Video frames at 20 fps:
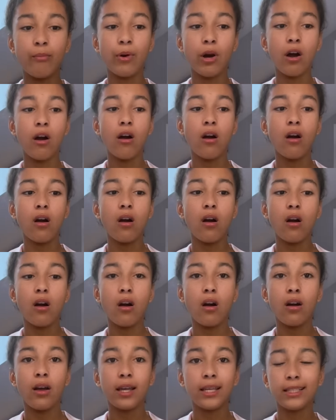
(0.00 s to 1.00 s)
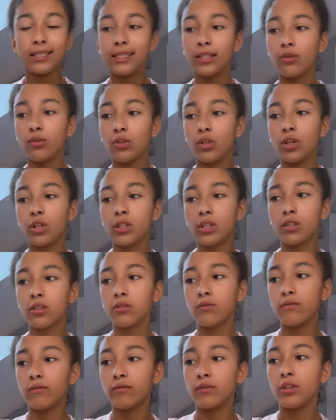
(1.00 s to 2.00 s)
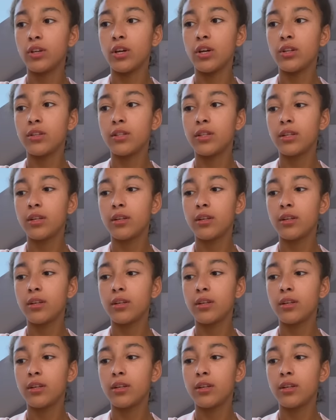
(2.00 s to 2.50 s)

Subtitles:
but it still looks good.